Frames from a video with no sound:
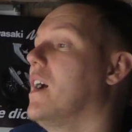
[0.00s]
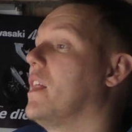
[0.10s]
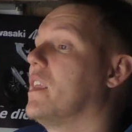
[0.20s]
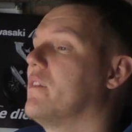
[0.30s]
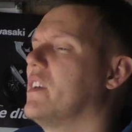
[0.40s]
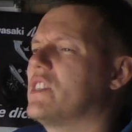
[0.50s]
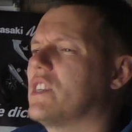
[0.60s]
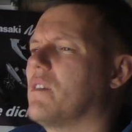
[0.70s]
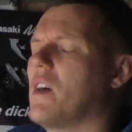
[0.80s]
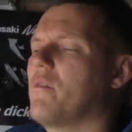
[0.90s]
And then
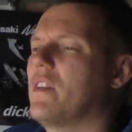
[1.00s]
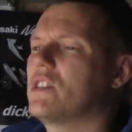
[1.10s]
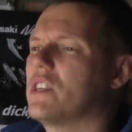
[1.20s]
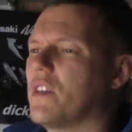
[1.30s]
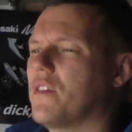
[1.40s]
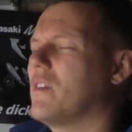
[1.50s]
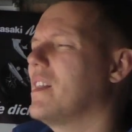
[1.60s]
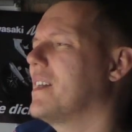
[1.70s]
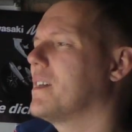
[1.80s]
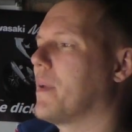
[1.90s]
eventually, eventually I
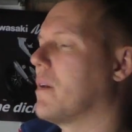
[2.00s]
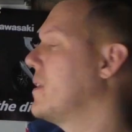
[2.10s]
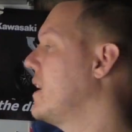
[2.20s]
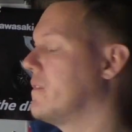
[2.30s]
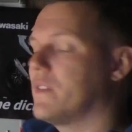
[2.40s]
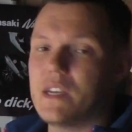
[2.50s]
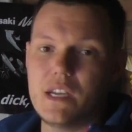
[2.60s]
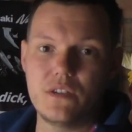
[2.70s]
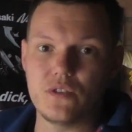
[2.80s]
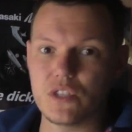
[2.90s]
thought, oh, about
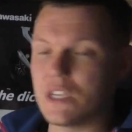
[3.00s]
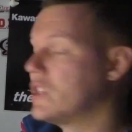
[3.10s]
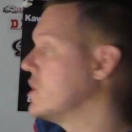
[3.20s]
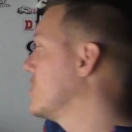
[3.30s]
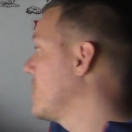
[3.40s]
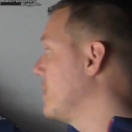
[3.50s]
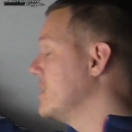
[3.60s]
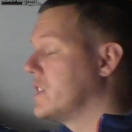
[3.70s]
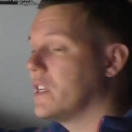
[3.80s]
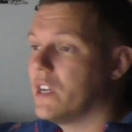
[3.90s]
AVE does t-shirts, so I
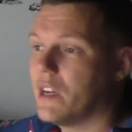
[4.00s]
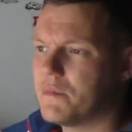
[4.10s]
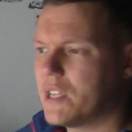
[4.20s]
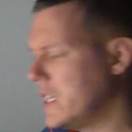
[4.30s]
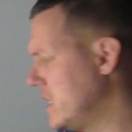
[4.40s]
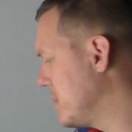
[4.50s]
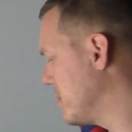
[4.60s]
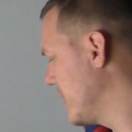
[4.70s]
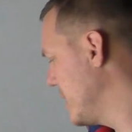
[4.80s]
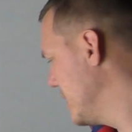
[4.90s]
went to uh,
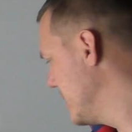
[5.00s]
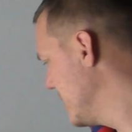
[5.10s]
Teespring.